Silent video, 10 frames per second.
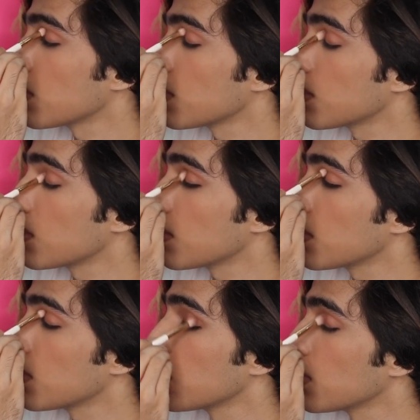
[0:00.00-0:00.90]

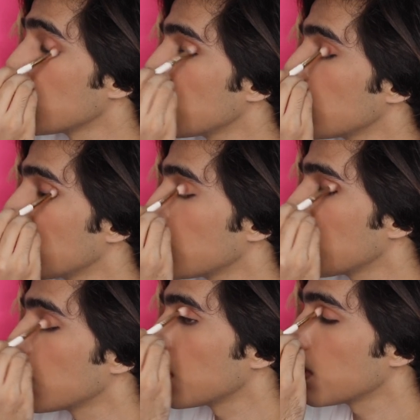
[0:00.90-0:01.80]

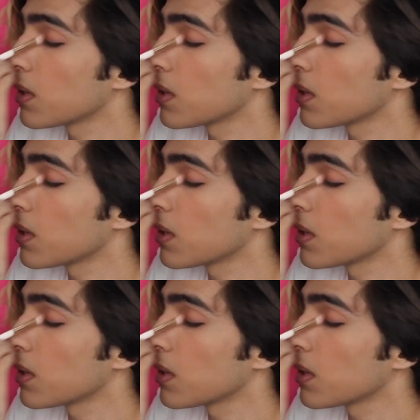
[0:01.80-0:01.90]
No one is speaking in this clip.